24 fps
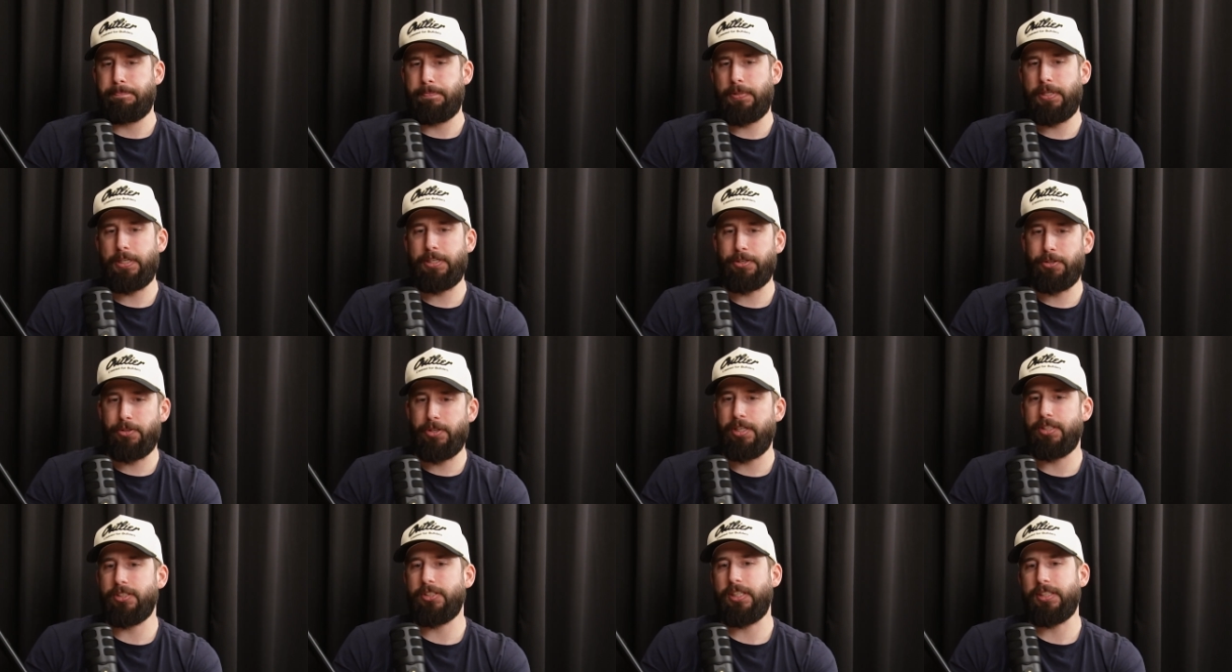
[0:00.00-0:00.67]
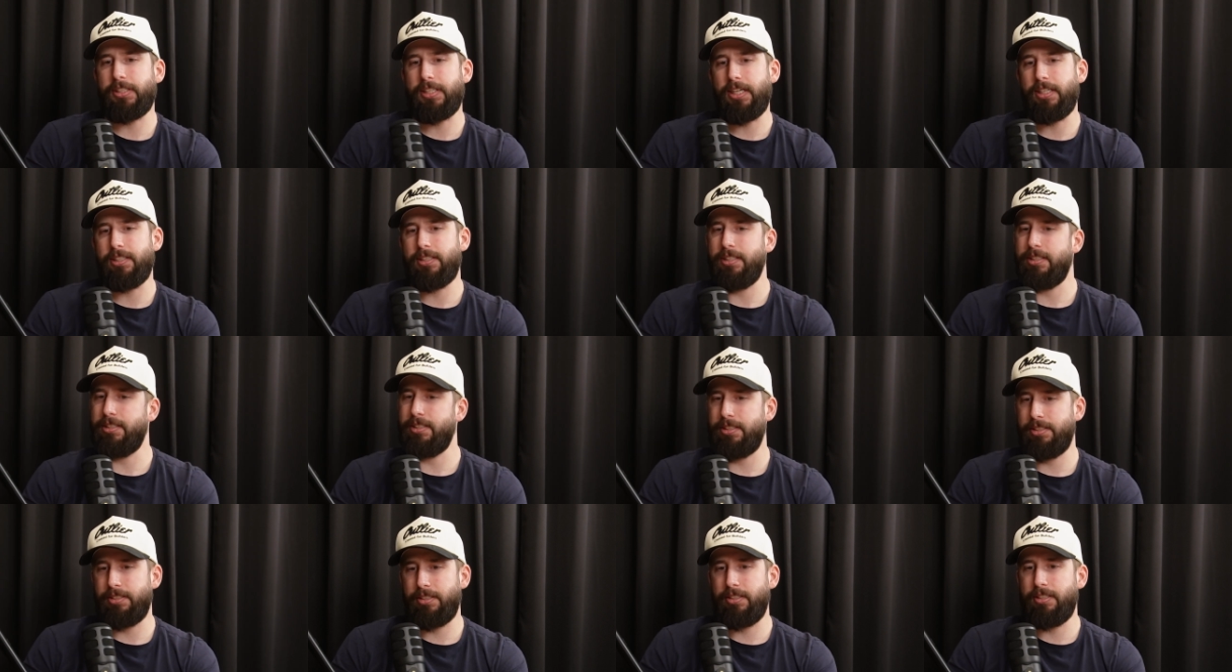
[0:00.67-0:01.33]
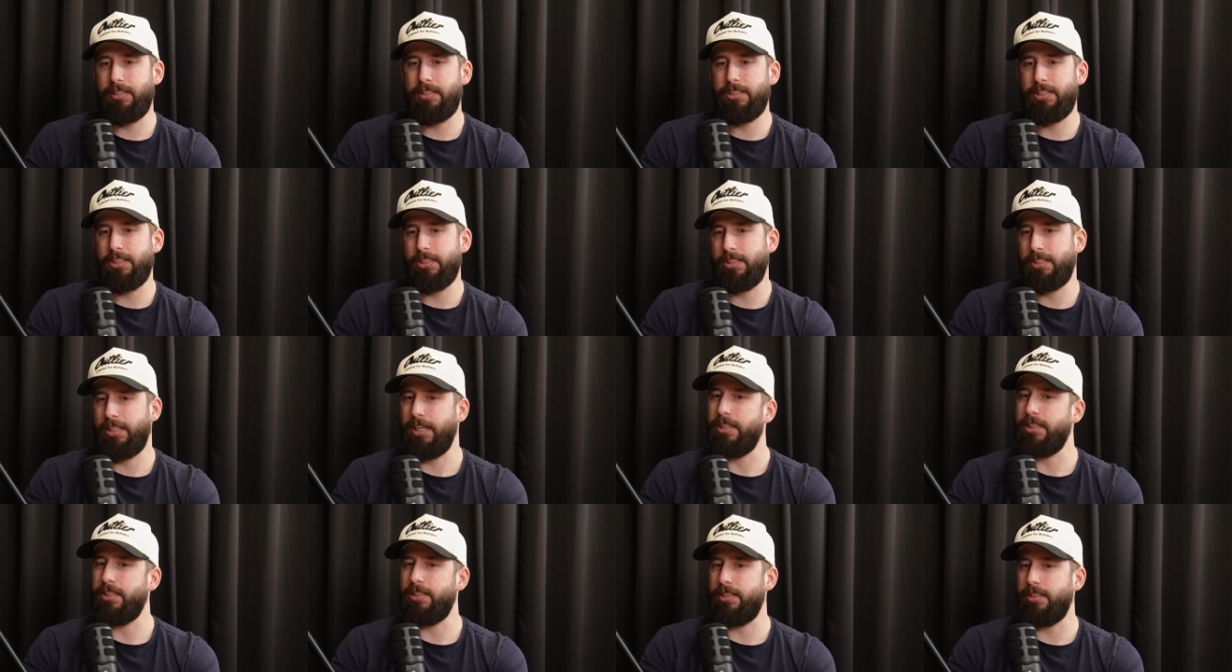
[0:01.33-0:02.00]
little things like that. This is
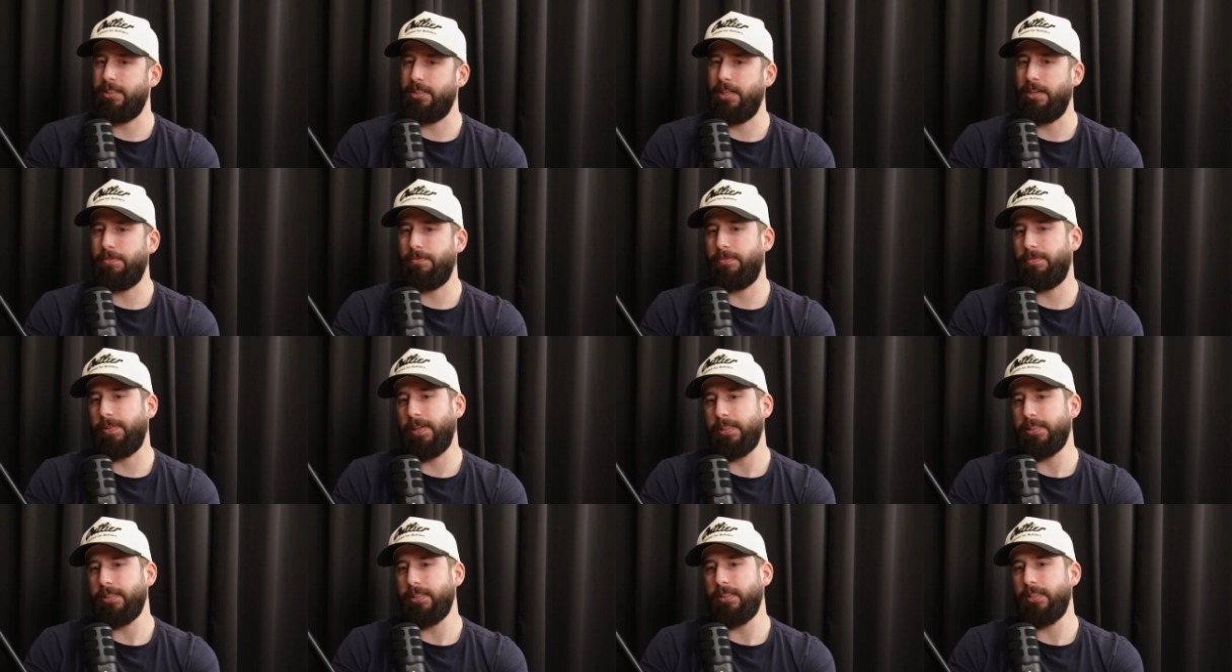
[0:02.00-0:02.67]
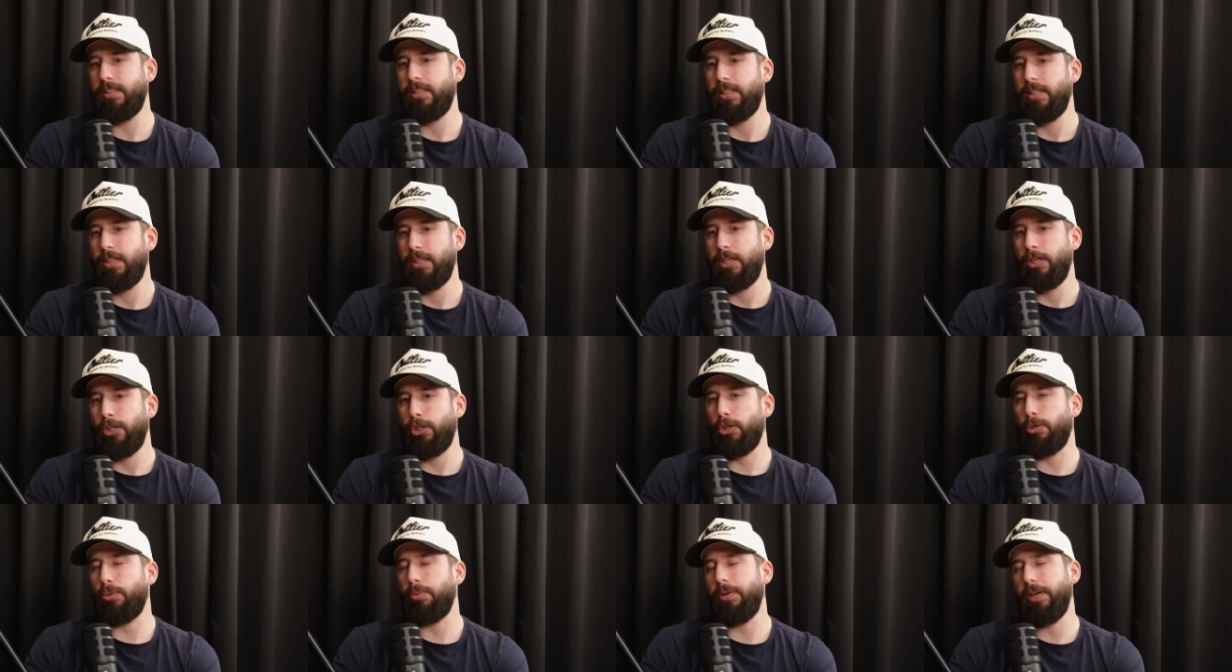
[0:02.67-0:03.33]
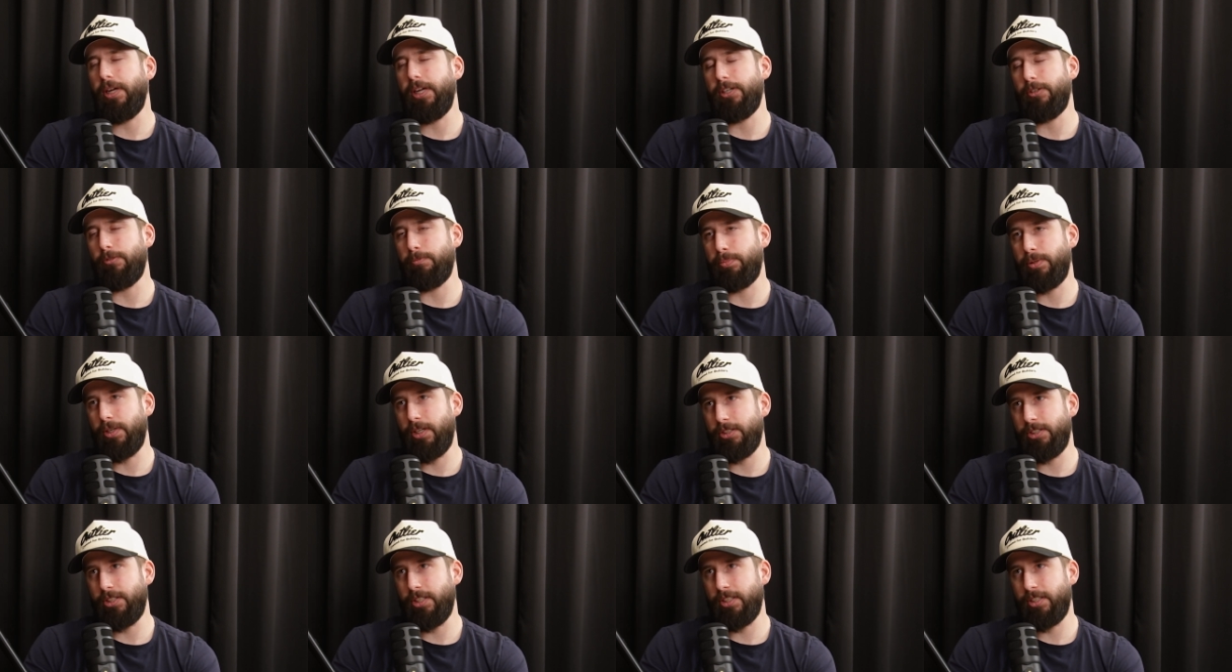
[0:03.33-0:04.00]
kind of a fun, creative
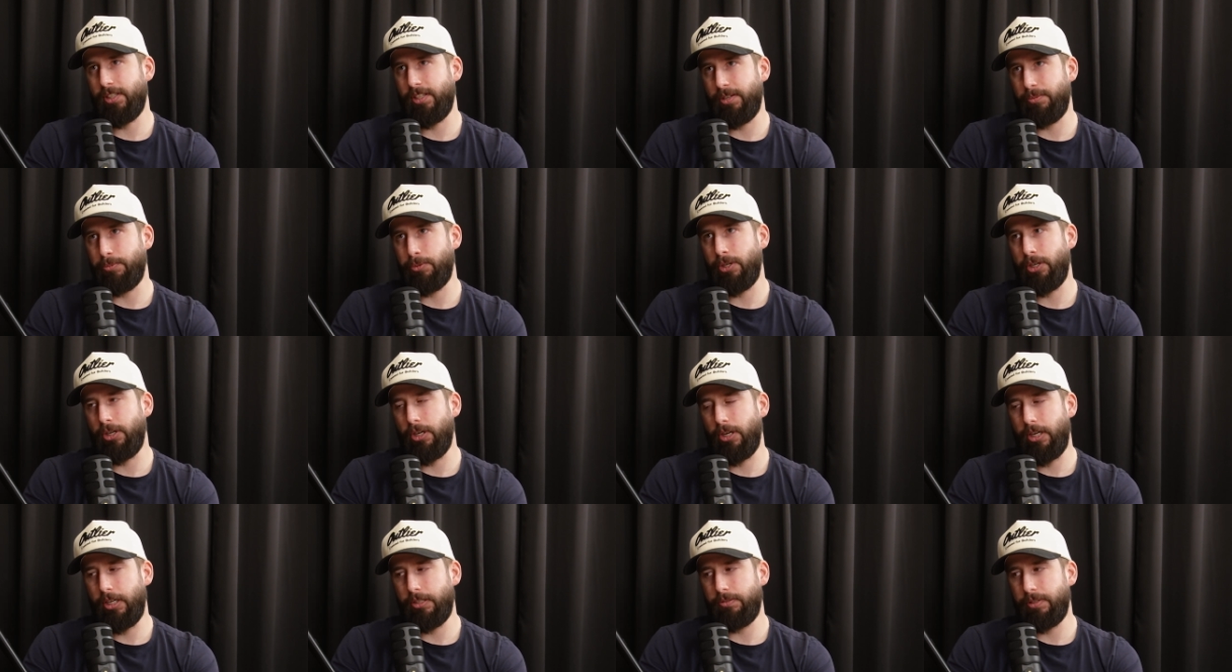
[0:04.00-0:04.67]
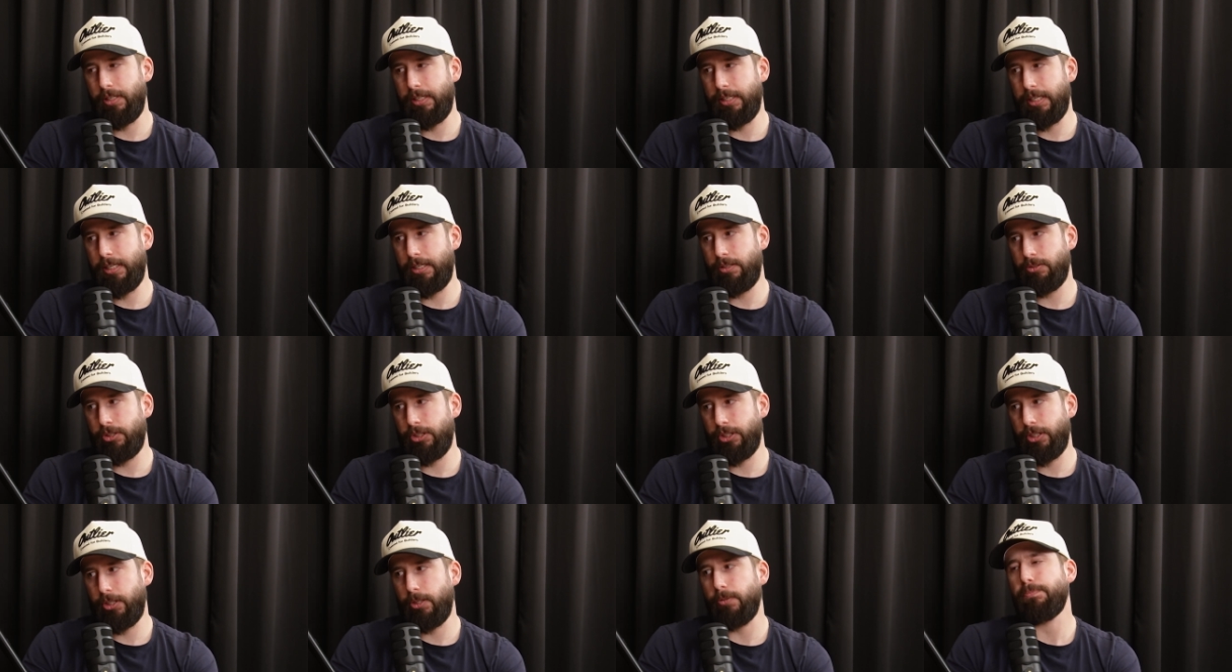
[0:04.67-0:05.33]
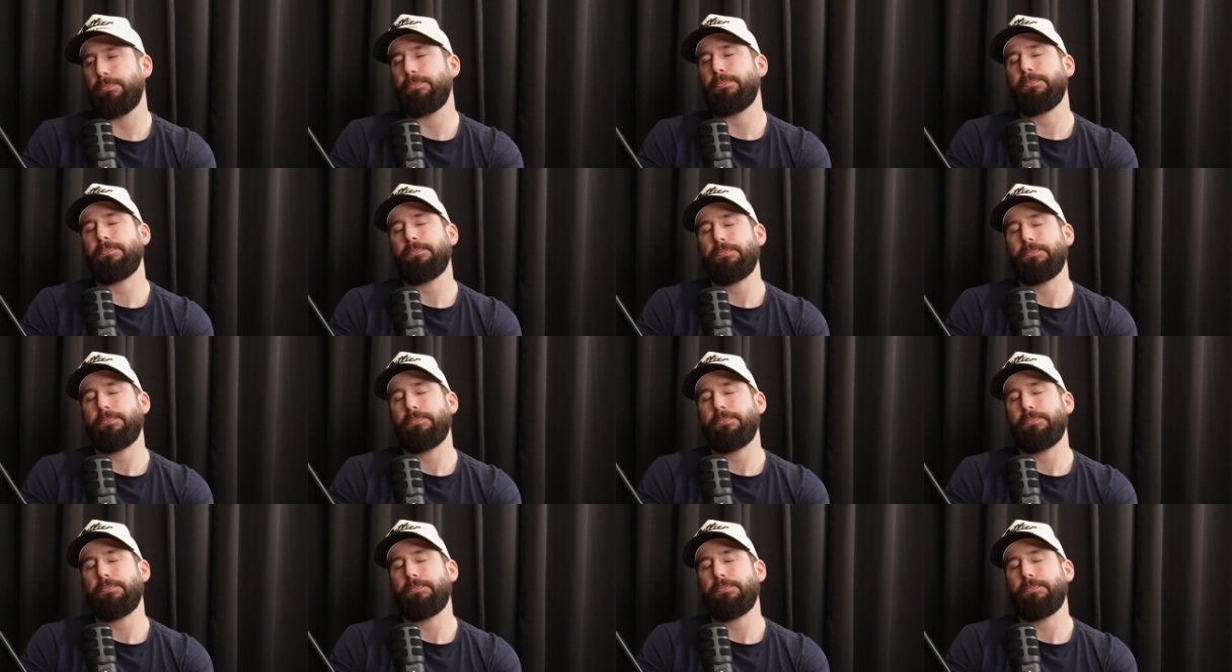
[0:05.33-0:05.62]
project that we're on right now. So